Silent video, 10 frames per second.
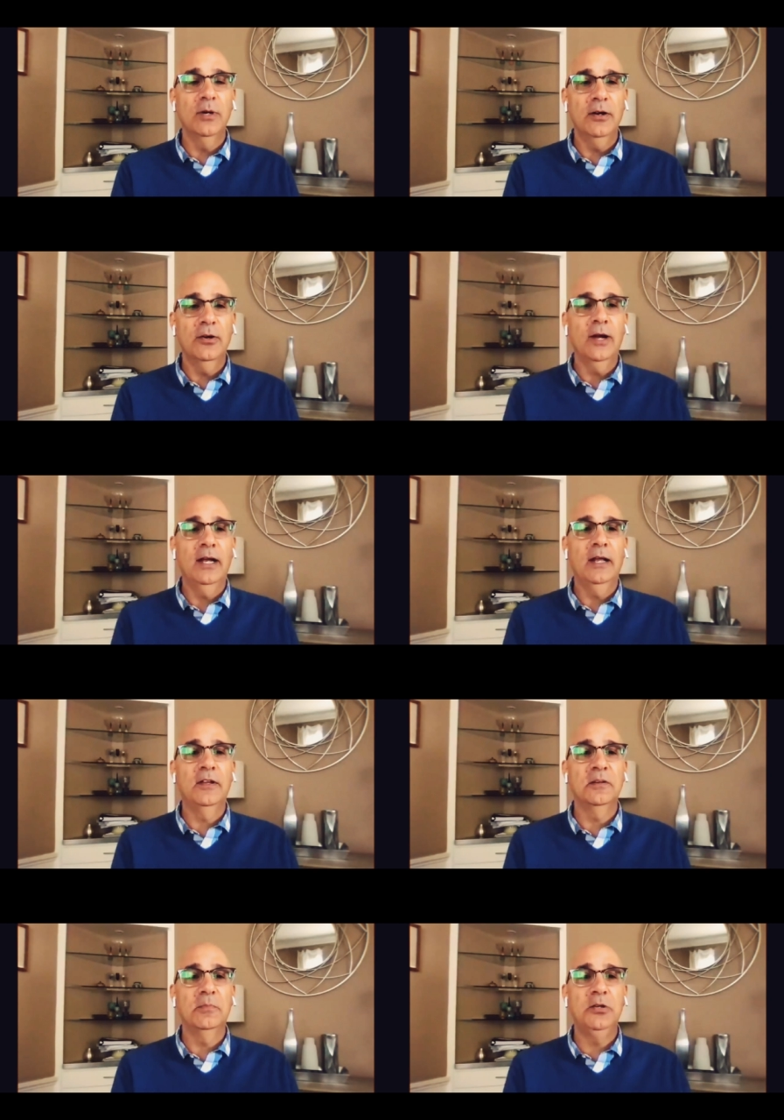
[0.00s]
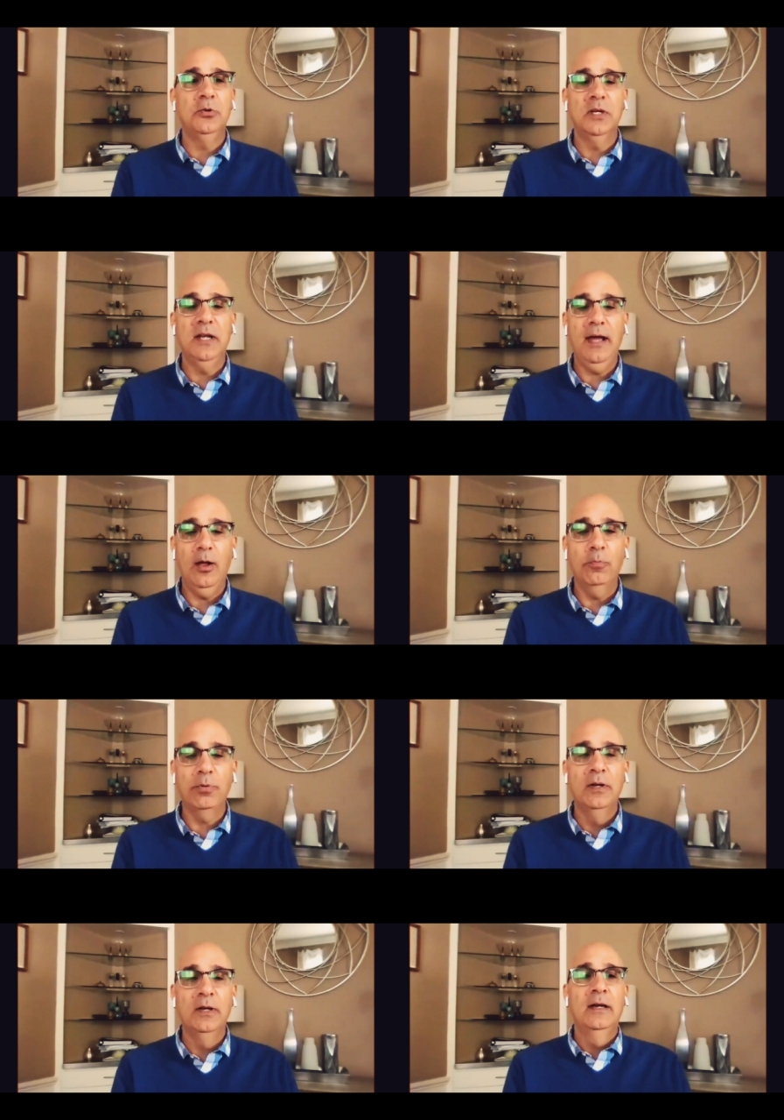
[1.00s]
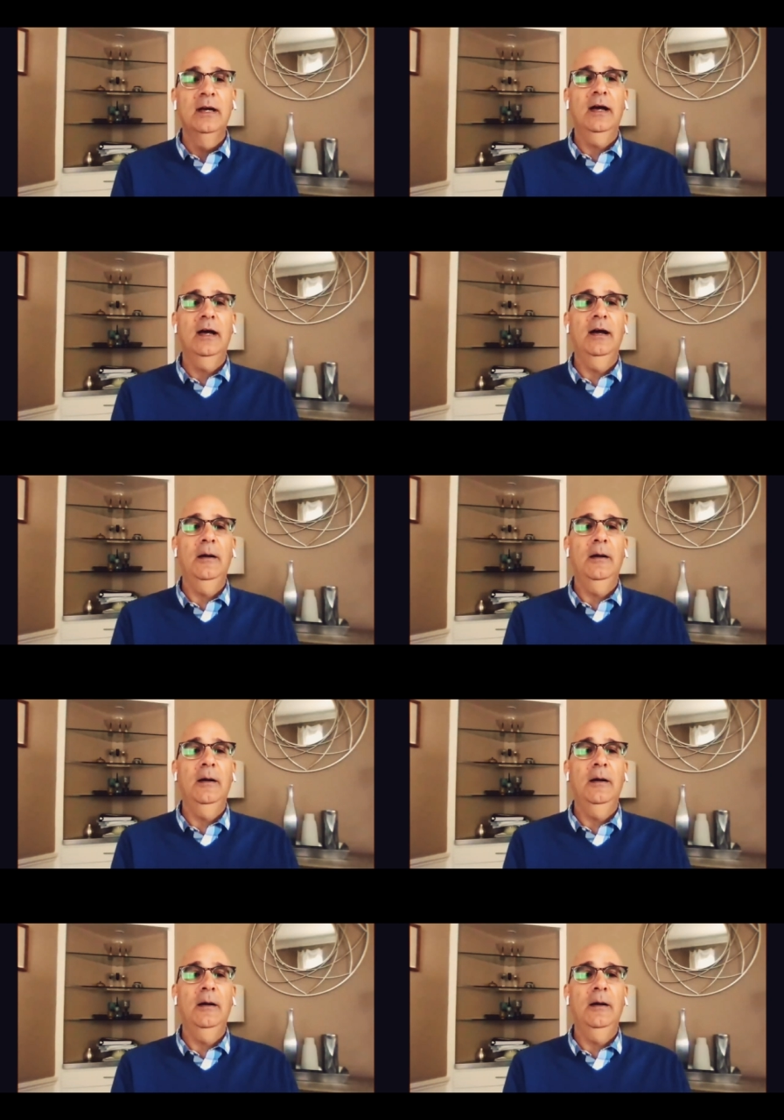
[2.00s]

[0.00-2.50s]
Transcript: interesting career, and I think somebody who can help